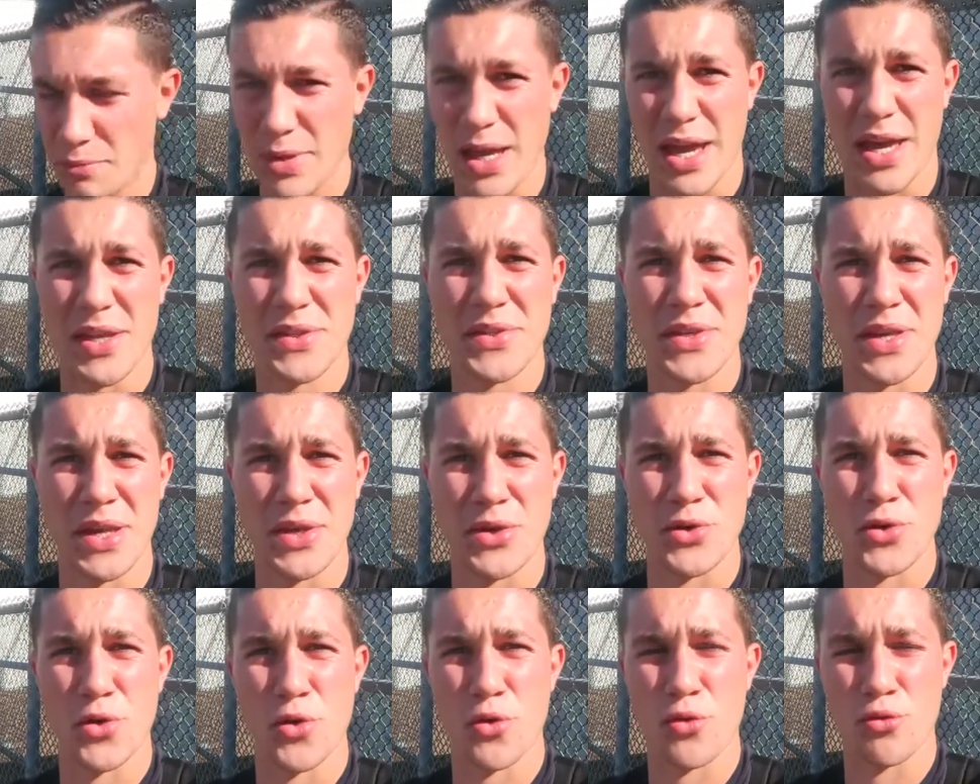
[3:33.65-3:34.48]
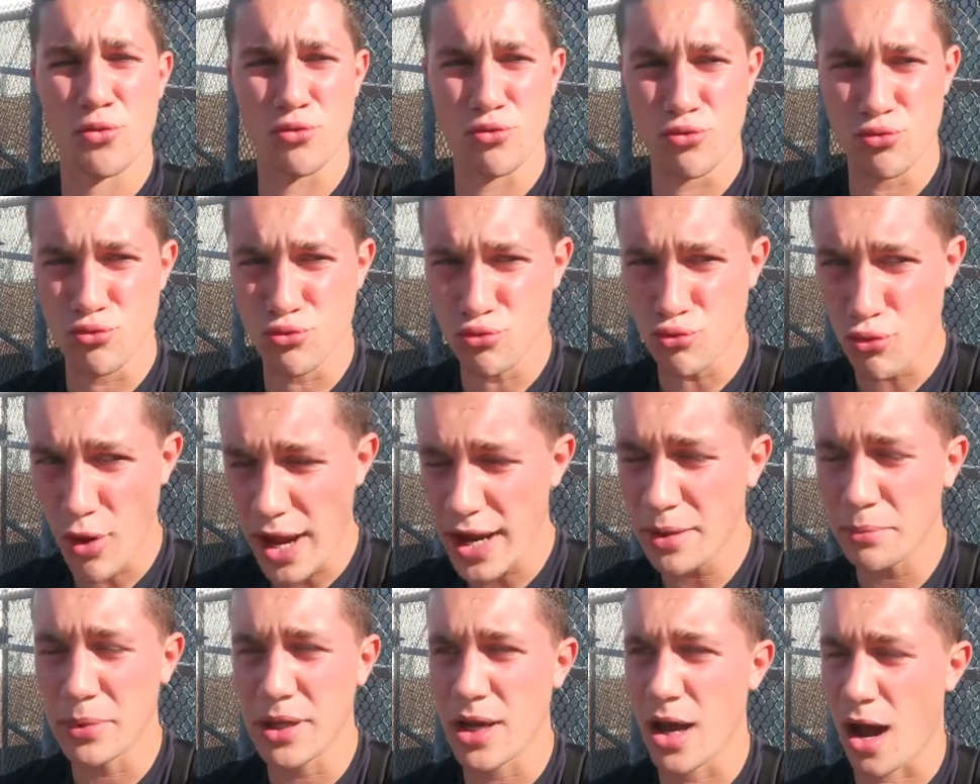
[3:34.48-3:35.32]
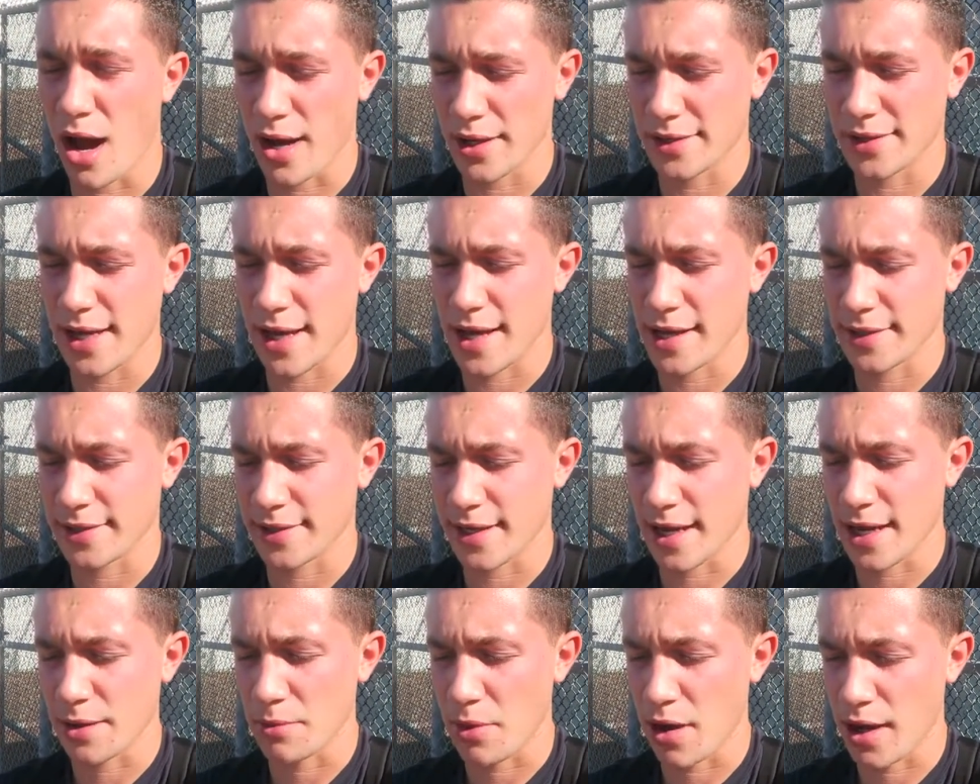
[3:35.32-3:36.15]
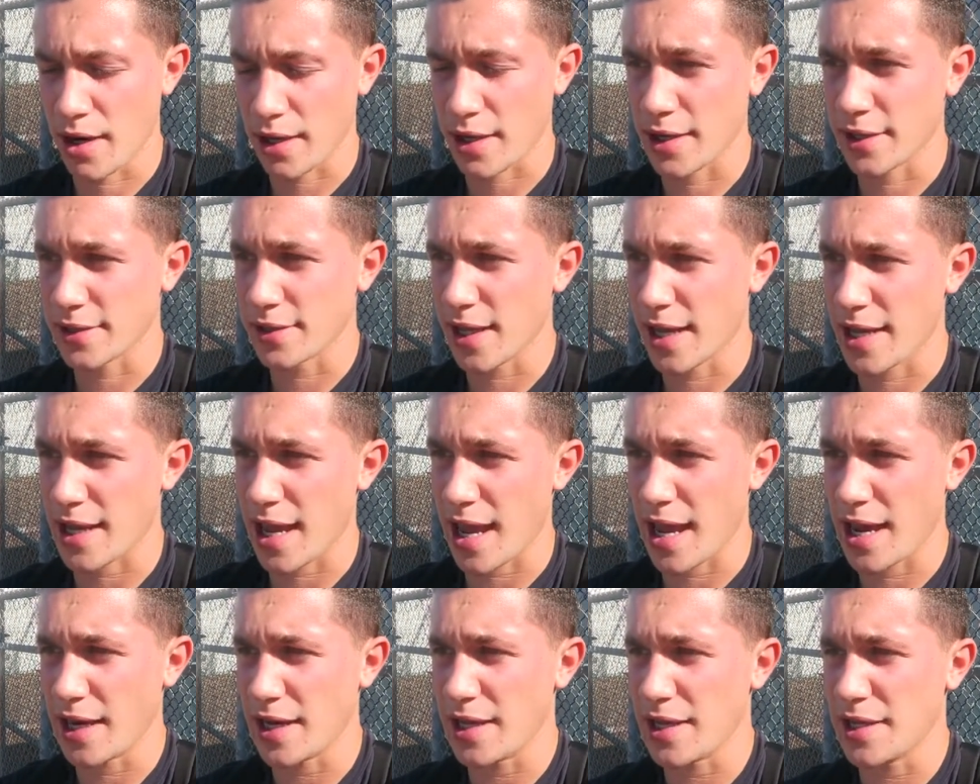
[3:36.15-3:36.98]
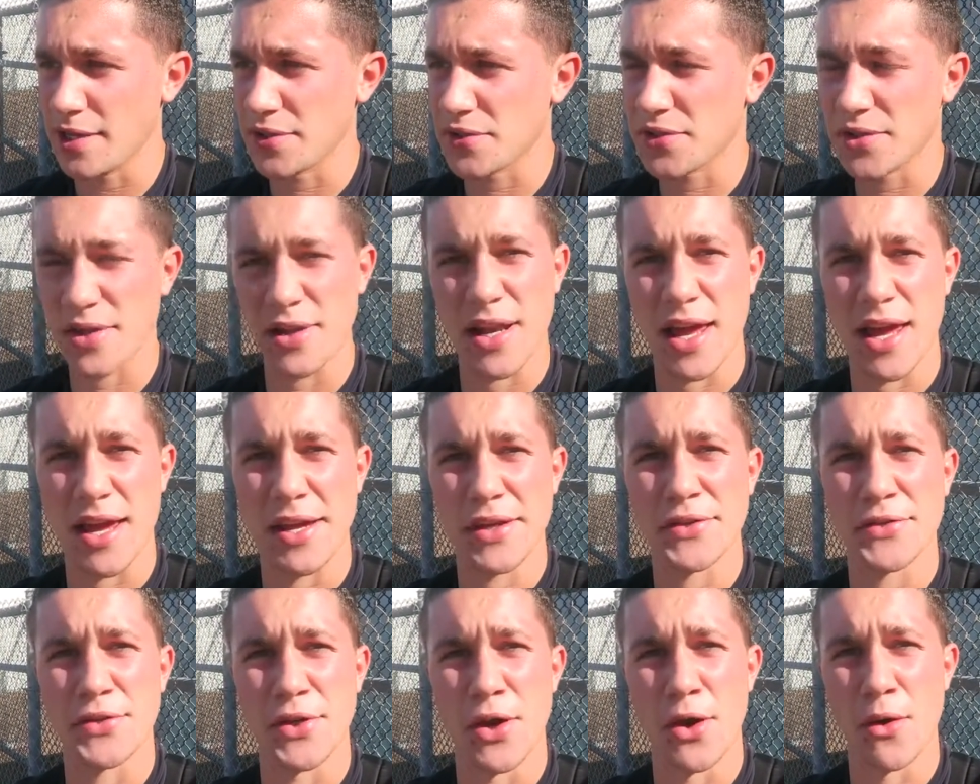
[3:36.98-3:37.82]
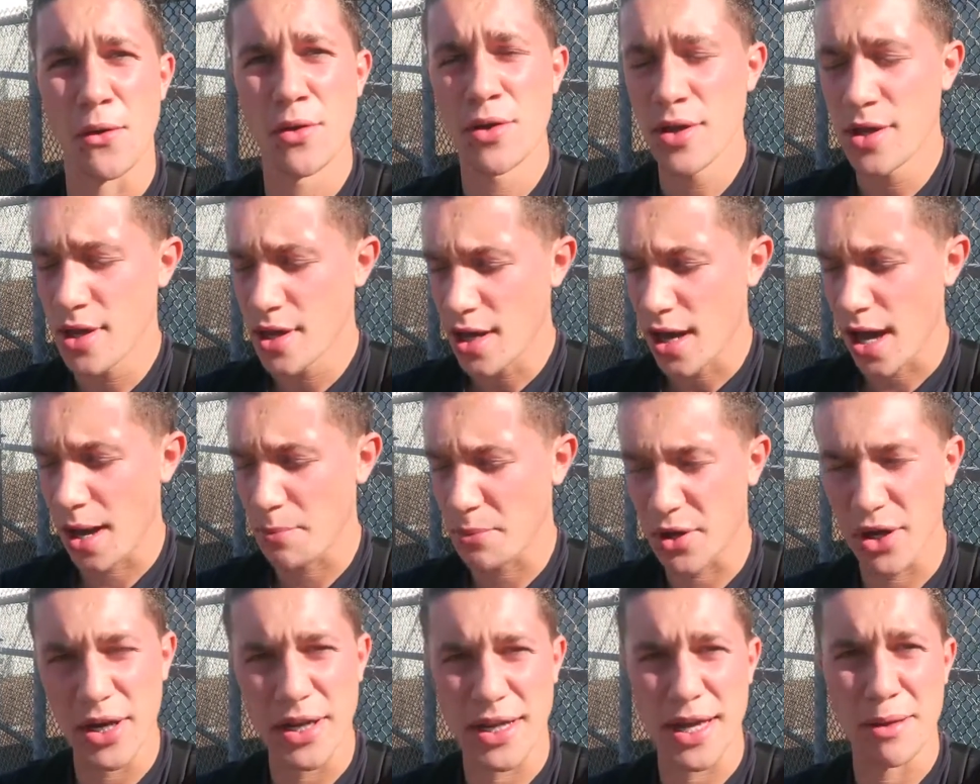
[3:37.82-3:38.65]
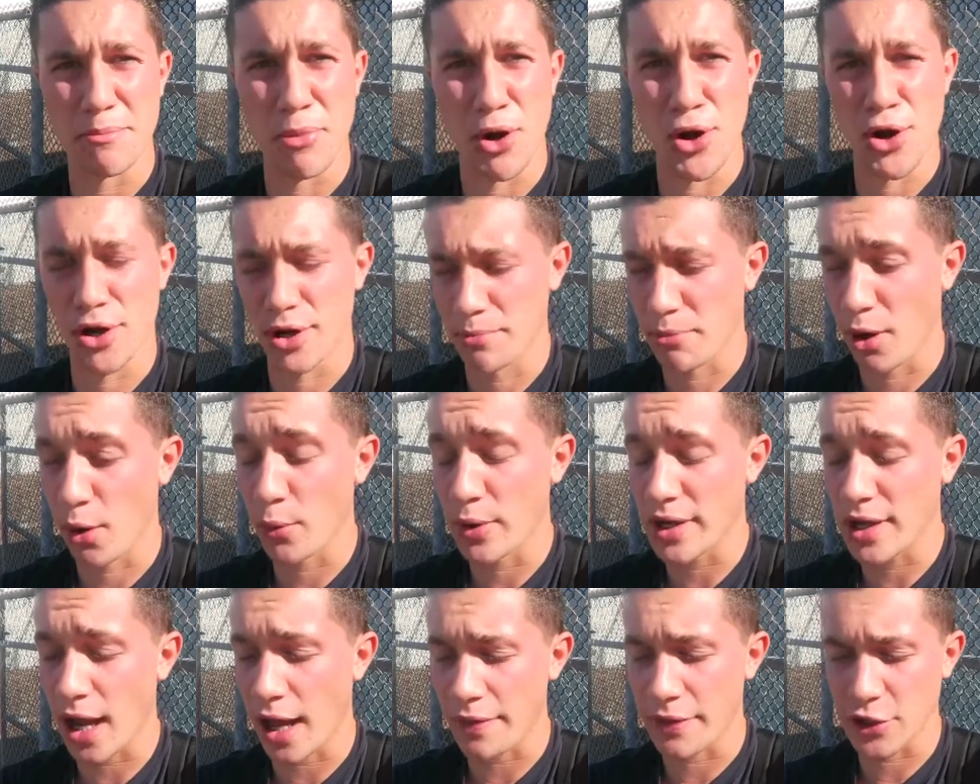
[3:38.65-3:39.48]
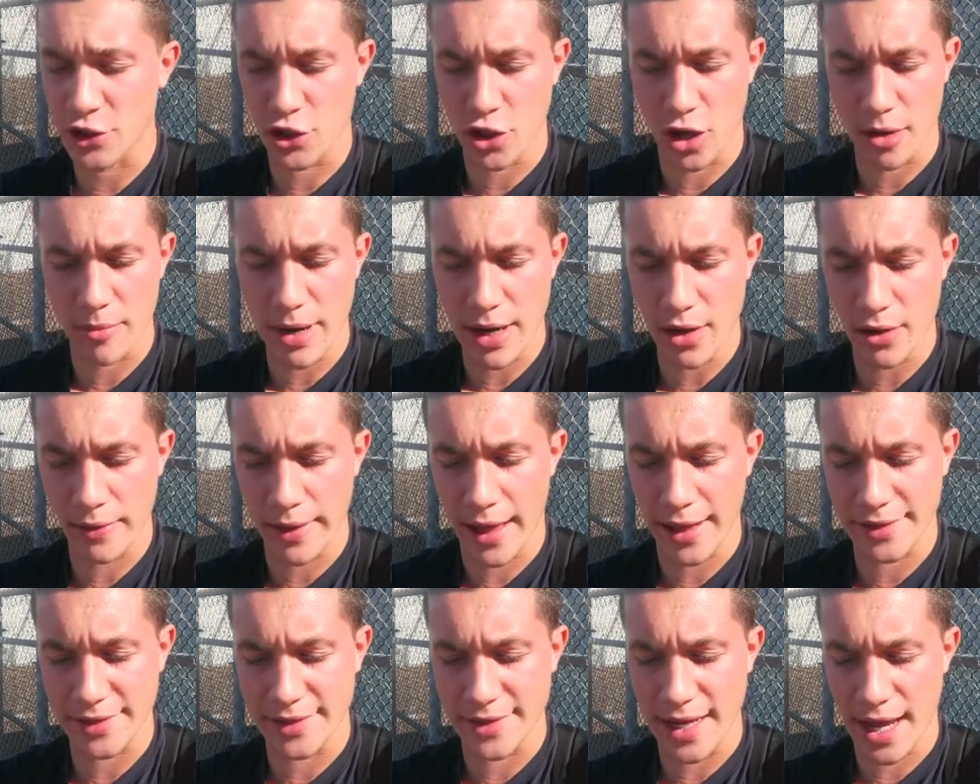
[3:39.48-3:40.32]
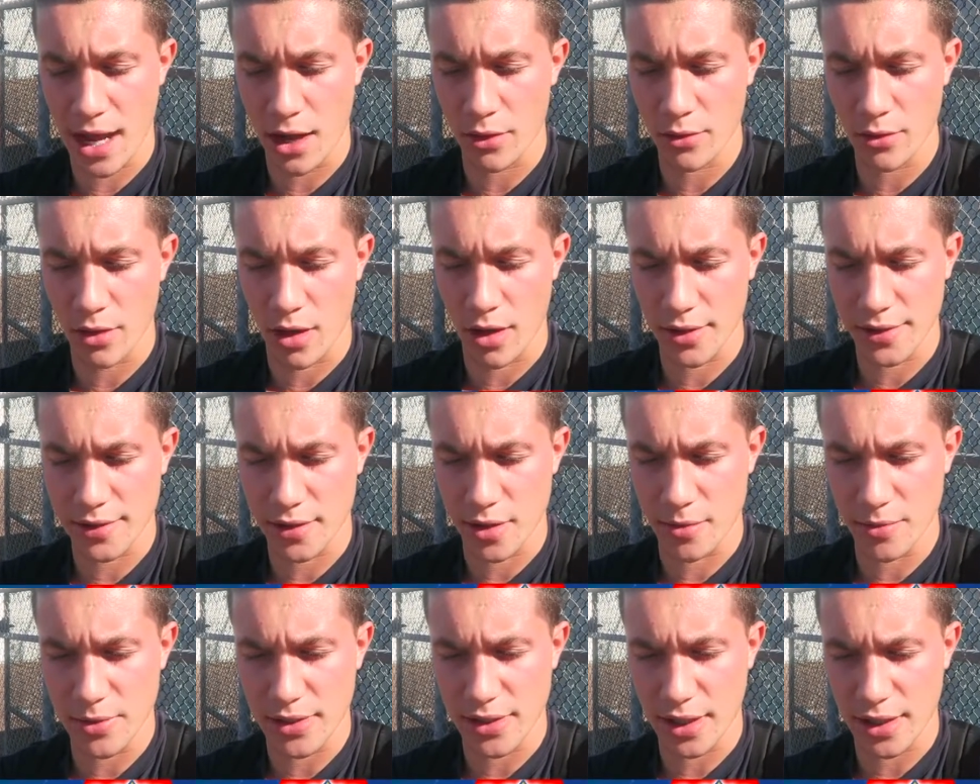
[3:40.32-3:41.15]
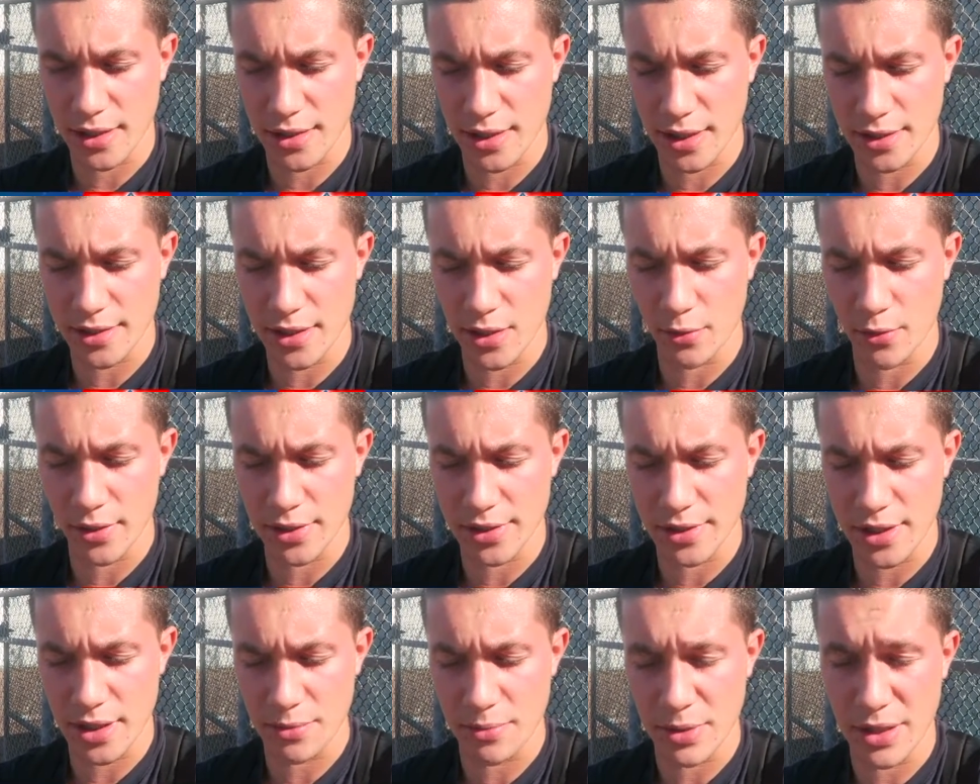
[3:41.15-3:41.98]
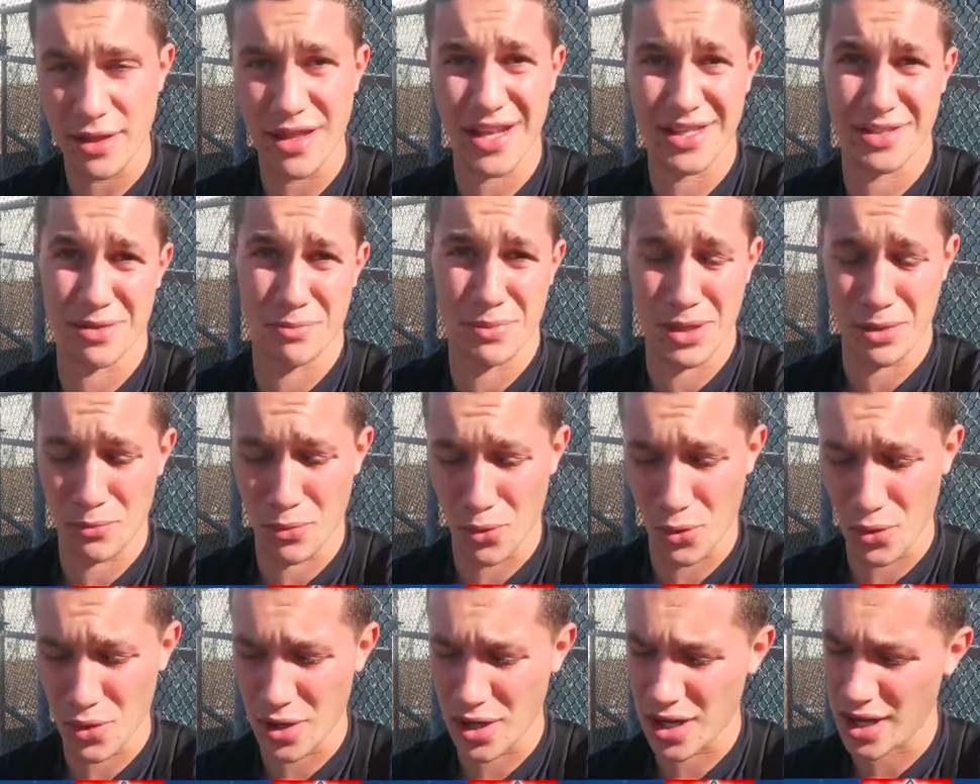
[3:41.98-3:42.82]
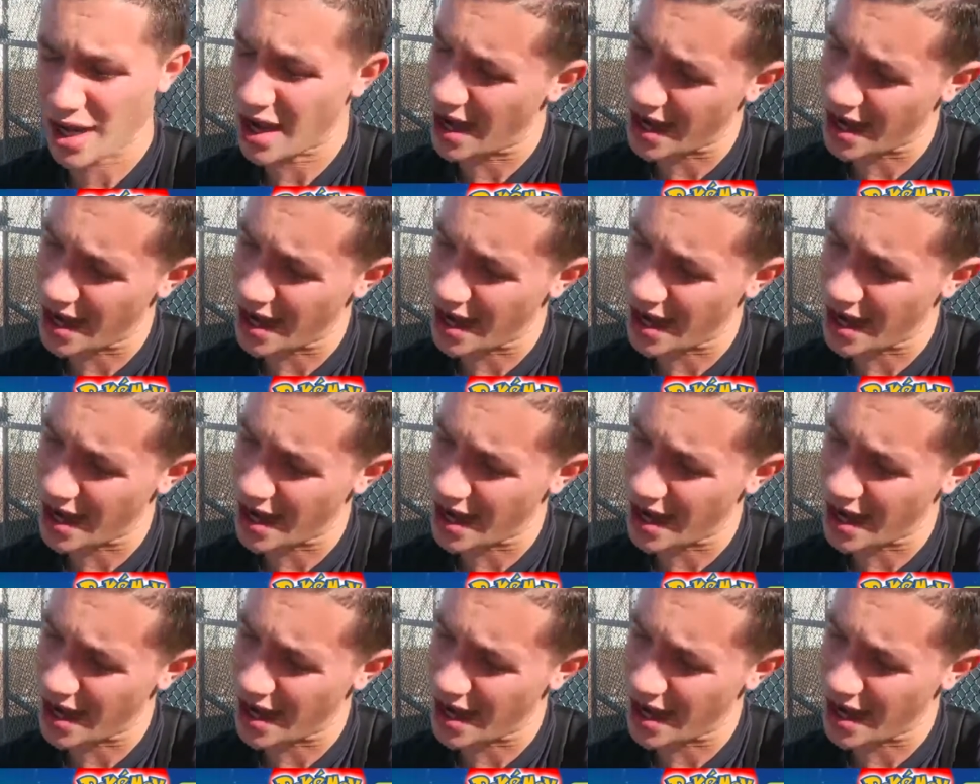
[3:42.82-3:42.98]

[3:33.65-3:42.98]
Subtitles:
Yeah, it is an incredibly hot day at Santa Monica. It's like 80s today, so I'm gonna get burned. But we got the Charmander, that's down. Awesome, 661 CP, that's a big boy.